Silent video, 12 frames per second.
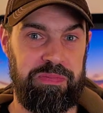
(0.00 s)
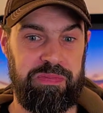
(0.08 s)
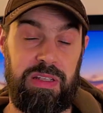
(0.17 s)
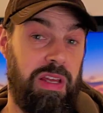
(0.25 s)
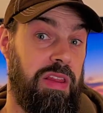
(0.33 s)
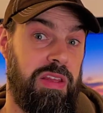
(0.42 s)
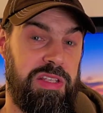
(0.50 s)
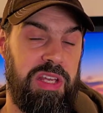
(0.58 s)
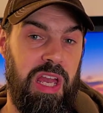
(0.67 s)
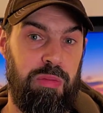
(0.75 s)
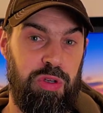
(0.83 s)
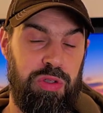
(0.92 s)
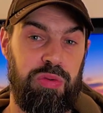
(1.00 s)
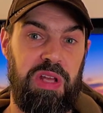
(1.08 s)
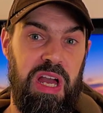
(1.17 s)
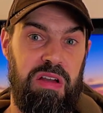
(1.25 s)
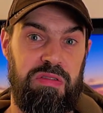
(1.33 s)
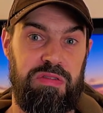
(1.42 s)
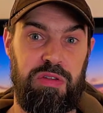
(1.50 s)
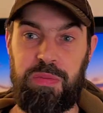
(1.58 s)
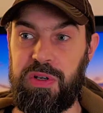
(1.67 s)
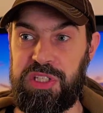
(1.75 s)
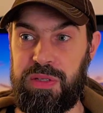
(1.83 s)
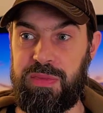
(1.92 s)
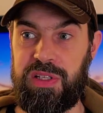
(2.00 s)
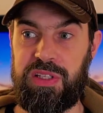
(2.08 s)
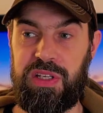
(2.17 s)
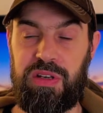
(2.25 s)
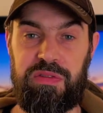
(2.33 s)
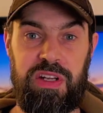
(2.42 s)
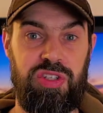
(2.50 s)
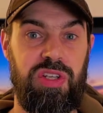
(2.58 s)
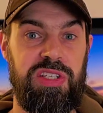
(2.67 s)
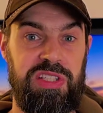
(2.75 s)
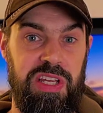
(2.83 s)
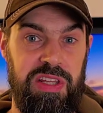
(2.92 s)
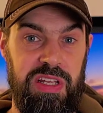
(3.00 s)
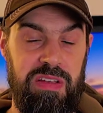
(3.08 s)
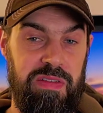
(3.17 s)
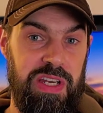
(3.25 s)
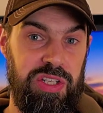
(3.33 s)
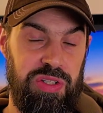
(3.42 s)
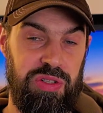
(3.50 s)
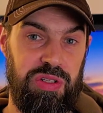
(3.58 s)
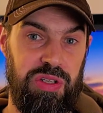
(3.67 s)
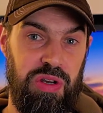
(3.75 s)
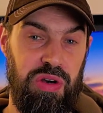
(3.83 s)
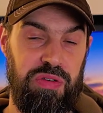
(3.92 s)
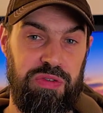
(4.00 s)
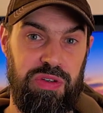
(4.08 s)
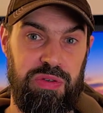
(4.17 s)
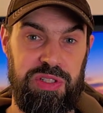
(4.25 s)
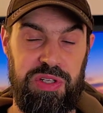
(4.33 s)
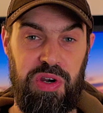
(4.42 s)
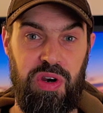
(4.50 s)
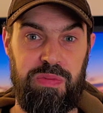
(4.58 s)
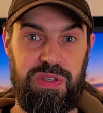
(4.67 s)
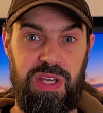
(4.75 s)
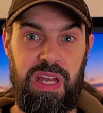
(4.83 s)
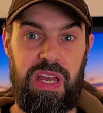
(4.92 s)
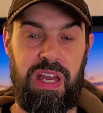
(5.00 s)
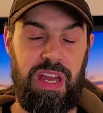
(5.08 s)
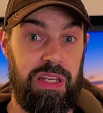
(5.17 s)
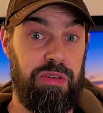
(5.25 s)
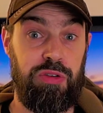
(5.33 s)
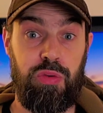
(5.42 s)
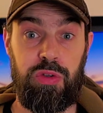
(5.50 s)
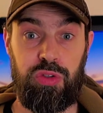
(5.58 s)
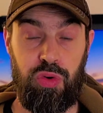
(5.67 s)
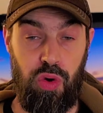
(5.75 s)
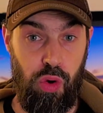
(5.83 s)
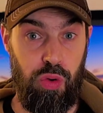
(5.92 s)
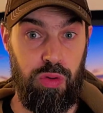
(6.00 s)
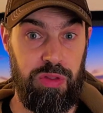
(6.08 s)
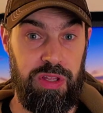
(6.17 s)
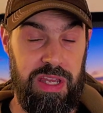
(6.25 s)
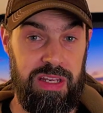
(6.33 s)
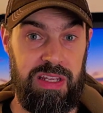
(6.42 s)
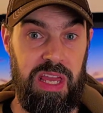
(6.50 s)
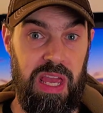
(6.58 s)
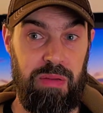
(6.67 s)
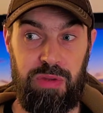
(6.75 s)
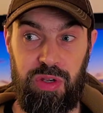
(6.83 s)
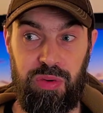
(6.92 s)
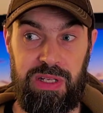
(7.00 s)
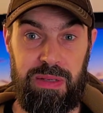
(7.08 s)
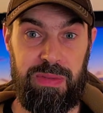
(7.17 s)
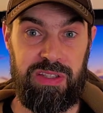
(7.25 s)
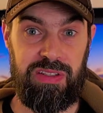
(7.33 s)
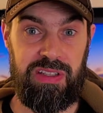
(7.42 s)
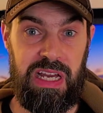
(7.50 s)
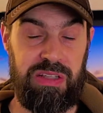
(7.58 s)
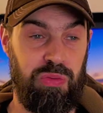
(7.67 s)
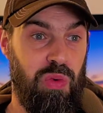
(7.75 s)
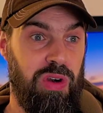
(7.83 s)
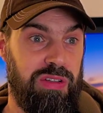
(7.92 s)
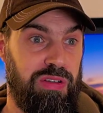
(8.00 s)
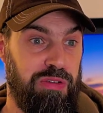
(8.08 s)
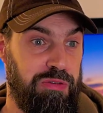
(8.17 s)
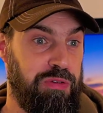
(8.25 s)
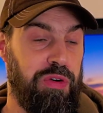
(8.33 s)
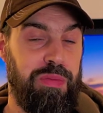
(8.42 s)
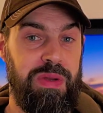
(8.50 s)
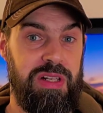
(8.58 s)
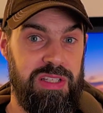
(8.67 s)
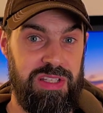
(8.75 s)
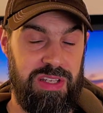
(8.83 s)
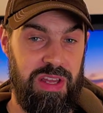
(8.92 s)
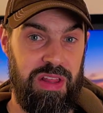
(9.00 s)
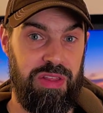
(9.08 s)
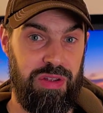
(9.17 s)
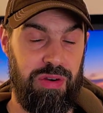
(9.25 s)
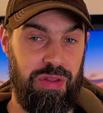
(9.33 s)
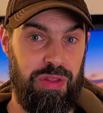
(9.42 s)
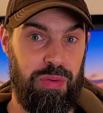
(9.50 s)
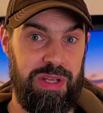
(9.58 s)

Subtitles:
And in this game you don't have the possibility of adjusting the elevation of your scopes, and if you want to hold in game you're limited at 4 mils on the